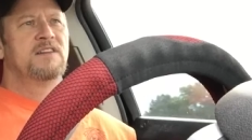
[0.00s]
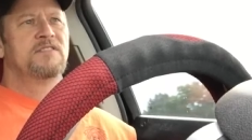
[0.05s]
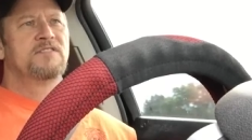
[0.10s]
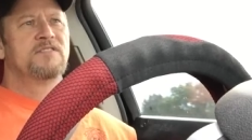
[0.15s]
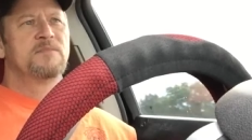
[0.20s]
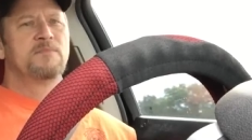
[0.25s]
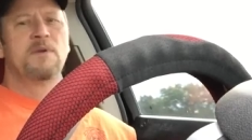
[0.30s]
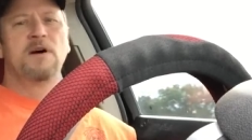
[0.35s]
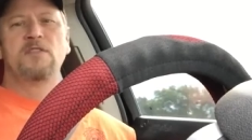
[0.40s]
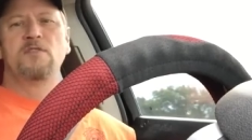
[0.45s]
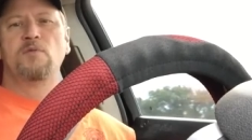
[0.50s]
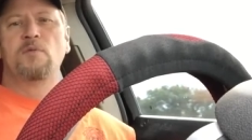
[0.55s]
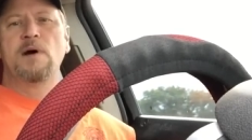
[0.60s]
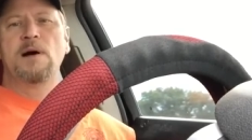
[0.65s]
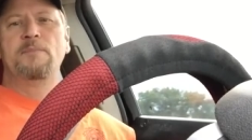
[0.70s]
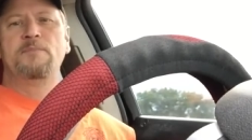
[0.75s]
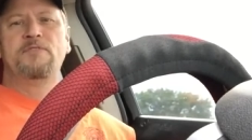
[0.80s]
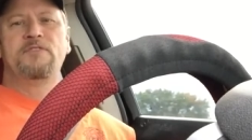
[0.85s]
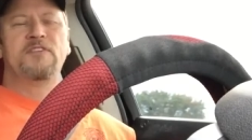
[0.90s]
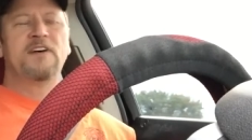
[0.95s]
some other
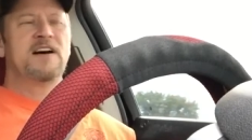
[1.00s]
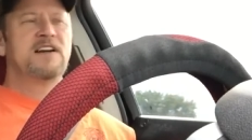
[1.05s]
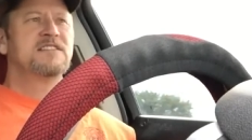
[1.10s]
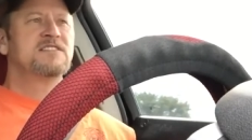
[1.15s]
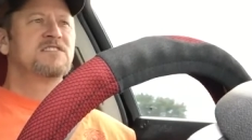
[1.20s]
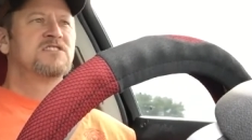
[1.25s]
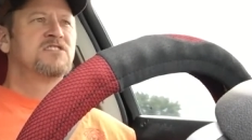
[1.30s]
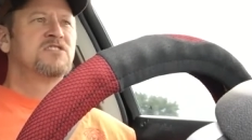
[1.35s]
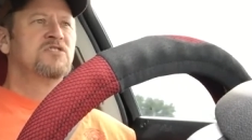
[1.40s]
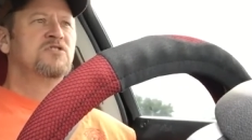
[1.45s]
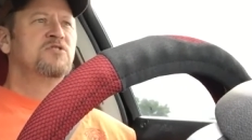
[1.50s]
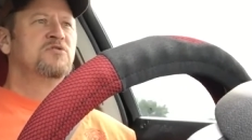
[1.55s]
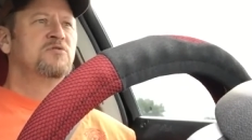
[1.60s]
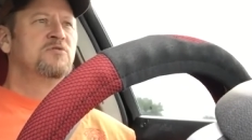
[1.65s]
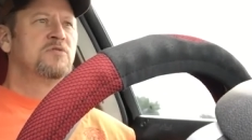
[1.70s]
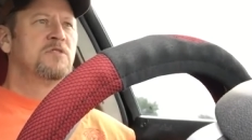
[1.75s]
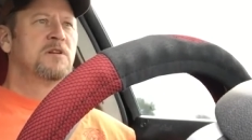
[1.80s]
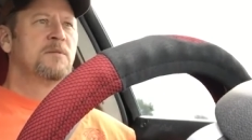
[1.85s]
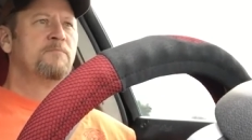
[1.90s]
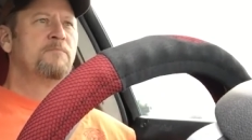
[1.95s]
websites to
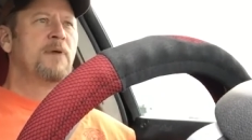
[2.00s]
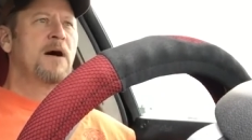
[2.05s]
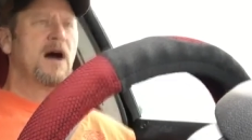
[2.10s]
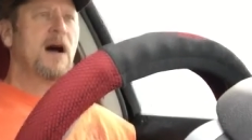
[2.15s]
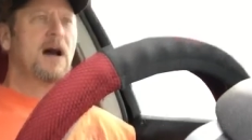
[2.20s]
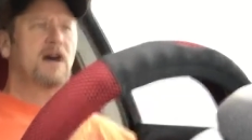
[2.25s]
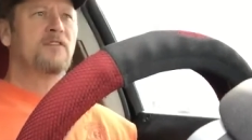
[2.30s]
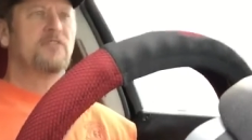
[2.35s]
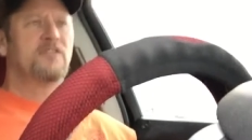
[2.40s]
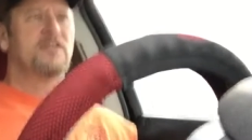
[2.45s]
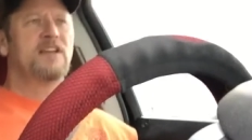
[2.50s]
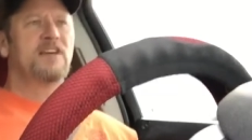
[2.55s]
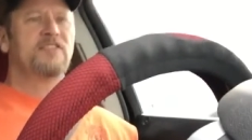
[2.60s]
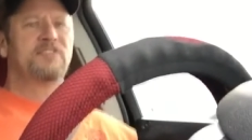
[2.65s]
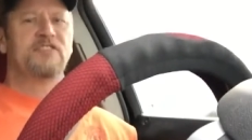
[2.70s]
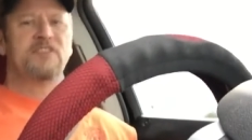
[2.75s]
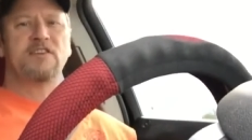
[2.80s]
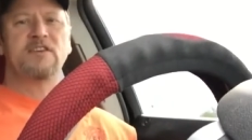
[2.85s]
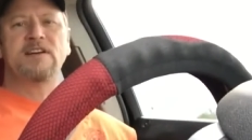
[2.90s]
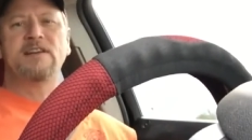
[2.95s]
compile the
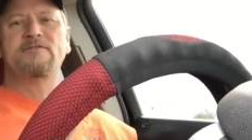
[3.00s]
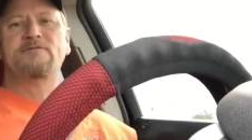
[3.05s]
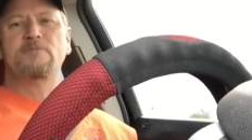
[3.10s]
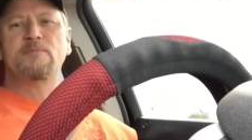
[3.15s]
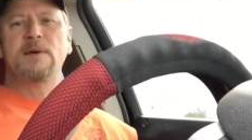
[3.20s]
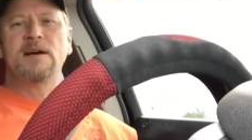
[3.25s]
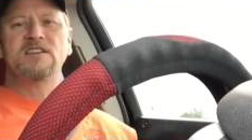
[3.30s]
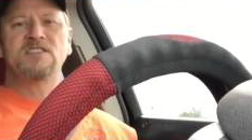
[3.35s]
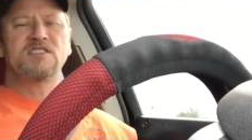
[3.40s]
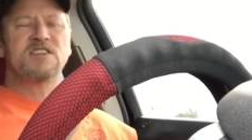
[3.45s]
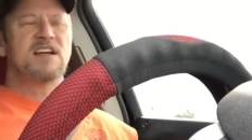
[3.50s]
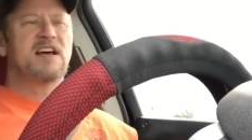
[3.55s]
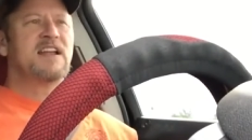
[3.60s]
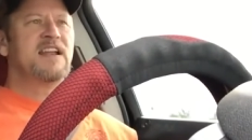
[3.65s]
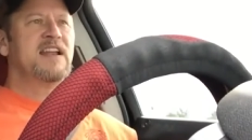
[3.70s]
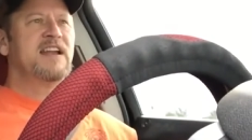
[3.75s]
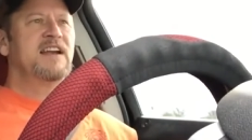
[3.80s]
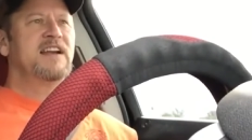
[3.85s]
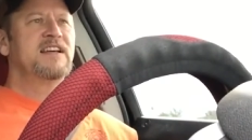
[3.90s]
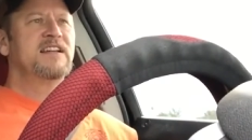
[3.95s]
necessary information I
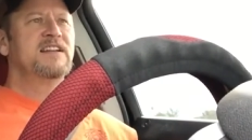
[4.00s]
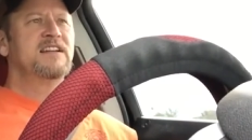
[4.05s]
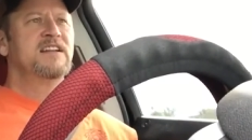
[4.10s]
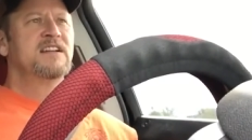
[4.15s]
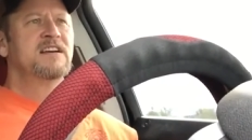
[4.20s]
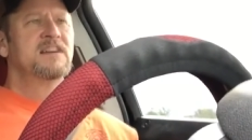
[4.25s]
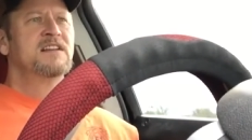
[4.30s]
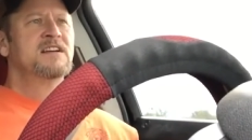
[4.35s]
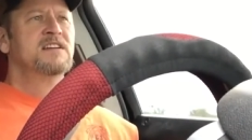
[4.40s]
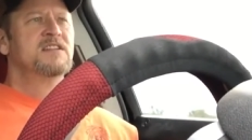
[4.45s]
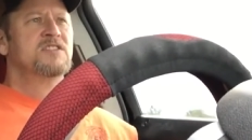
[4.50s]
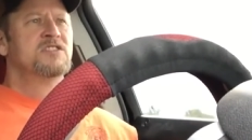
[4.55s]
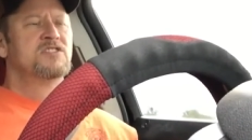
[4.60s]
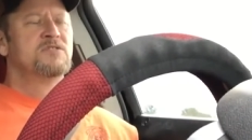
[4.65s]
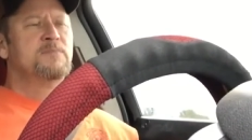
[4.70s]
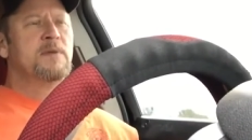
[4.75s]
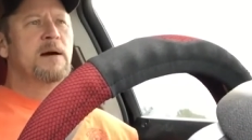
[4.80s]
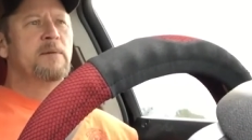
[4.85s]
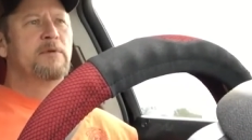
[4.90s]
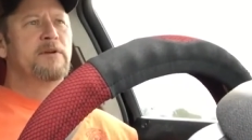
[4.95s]
needed
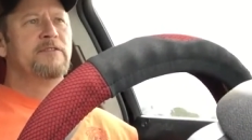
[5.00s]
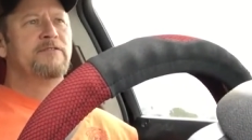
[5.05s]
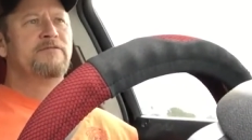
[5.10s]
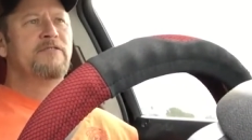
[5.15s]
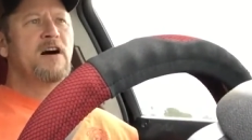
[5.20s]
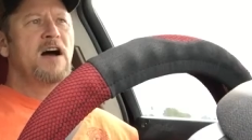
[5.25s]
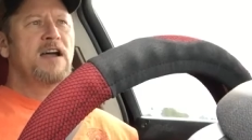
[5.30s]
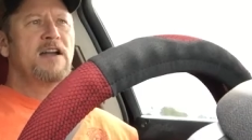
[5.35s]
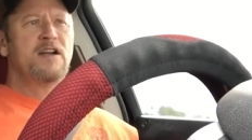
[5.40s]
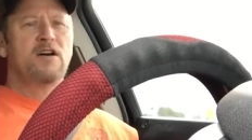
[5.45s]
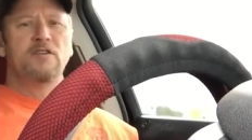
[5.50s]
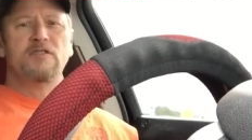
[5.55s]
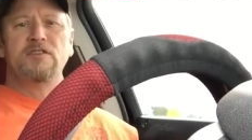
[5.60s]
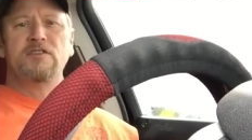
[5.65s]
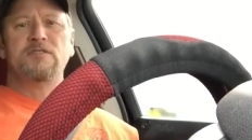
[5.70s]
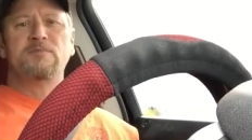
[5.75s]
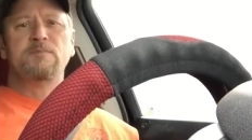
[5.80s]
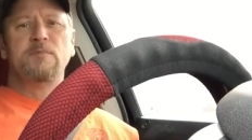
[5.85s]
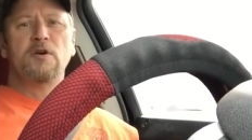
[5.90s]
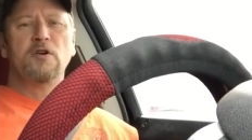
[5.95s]
to be able to find all
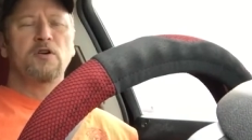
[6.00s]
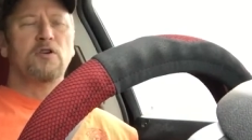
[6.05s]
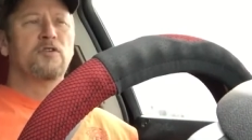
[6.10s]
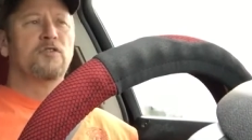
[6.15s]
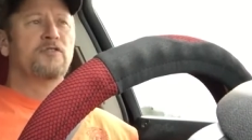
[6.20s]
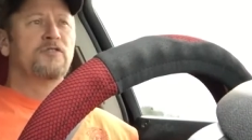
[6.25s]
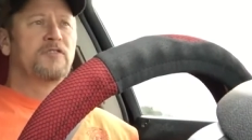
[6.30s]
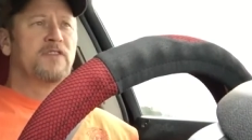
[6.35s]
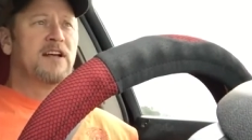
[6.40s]
these murals.